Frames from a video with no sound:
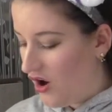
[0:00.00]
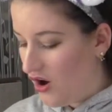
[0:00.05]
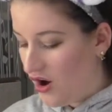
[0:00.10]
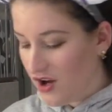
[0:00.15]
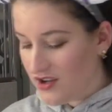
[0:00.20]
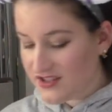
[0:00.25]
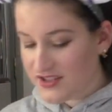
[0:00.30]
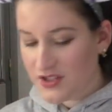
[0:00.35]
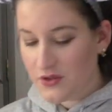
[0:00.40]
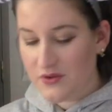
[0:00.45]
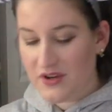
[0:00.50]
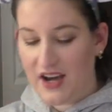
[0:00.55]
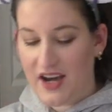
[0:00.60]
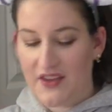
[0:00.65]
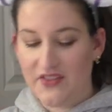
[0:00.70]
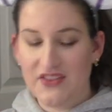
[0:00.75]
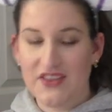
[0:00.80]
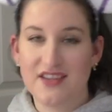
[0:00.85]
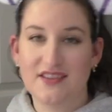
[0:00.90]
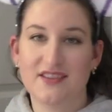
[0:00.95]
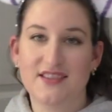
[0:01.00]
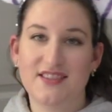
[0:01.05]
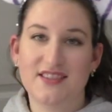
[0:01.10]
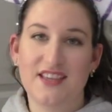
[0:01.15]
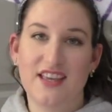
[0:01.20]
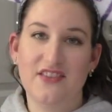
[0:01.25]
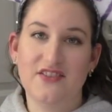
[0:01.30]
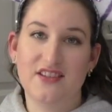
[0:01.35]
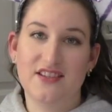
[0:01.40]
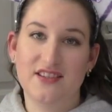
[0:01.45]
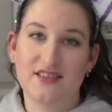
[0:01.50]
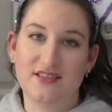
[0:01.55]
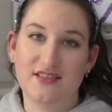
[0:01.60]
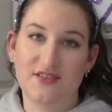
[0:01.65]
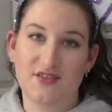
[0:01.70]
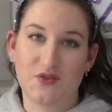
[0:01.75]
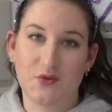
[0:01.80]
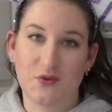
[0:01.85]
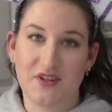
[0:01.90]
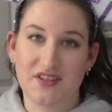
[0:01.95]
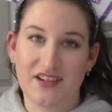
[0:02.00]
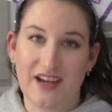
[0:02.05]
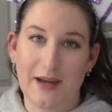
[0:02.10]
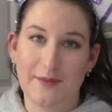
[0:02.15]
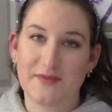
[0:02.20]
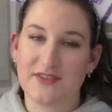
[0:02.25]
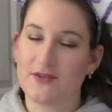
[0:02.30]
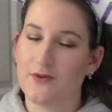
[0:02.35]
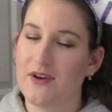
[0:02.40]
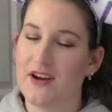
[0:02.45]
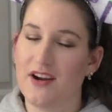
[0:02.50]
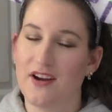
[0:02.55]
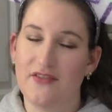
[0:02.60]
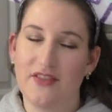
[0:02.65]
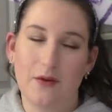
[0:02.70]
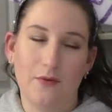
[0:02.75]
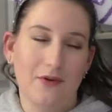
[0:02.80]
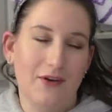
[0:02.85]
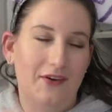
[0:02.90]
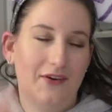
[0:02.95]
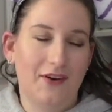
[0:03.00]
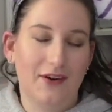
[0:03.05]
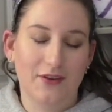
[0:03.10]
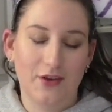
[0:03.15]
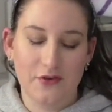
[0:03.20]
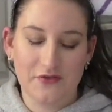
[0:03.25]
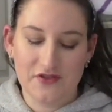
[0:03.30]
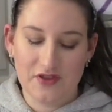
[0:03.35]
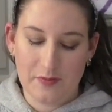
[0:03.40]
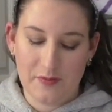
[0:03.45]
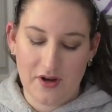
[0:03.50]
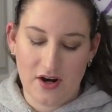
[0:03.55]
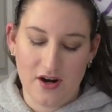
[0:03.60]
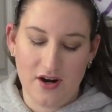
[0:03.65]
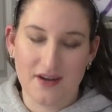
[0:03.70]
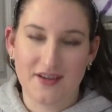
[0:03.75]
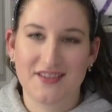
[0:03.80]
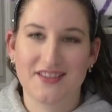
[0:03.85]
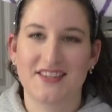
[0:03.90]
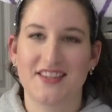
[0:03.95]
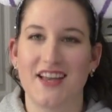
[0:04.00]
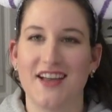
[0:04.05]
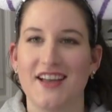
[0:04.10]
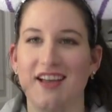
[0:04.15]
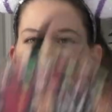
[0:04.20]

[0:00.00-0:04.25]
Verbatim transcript: Also got this in the Disney store in Times Square. They were all over the parks.